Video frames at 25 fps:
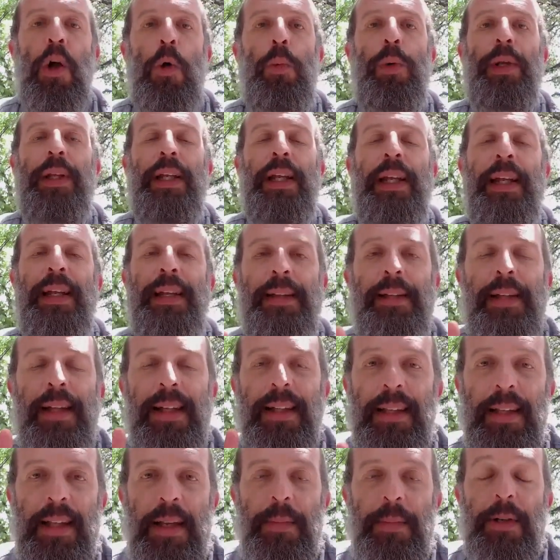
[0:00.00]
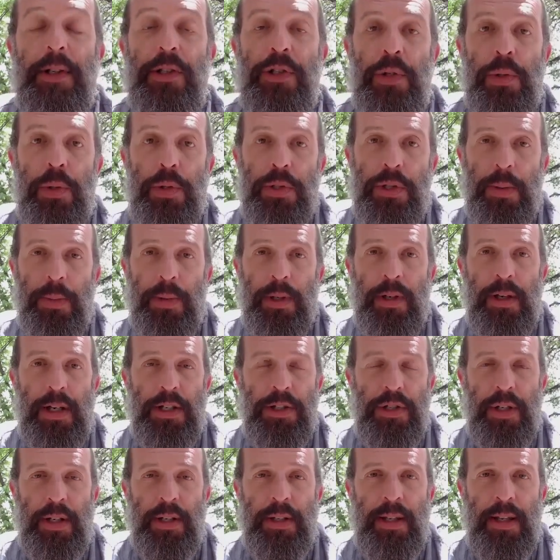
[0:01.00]
We need to limit Jewish
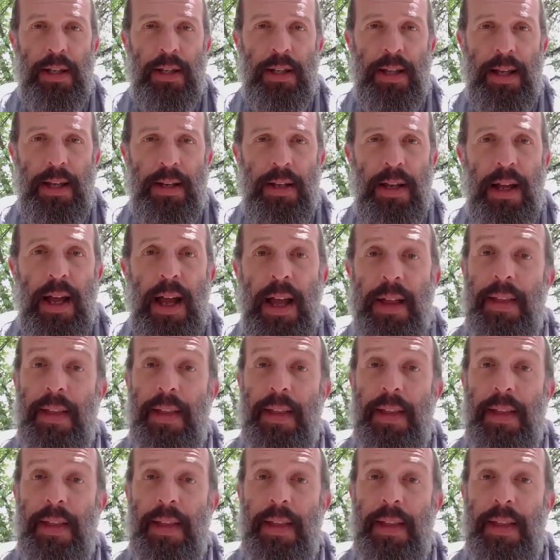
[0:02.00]
immigration into the land.